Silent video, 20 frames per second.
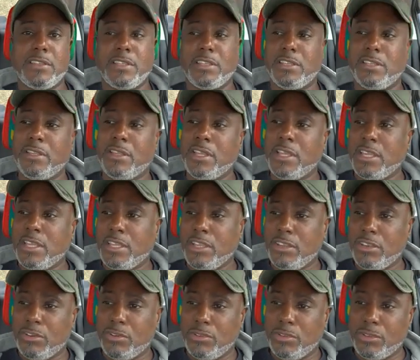And,
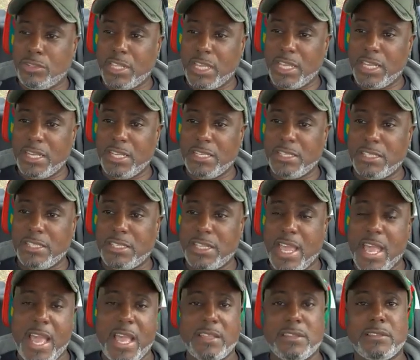you're thinking these
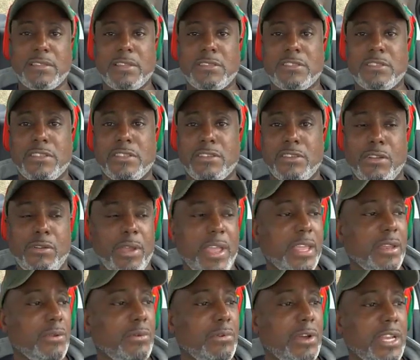ancestors are
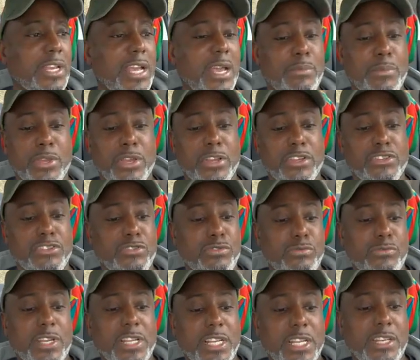great and whatnot, because you
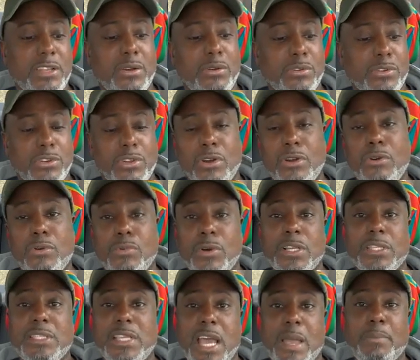really don't know
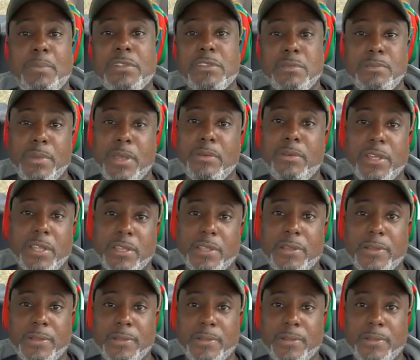what type of spirit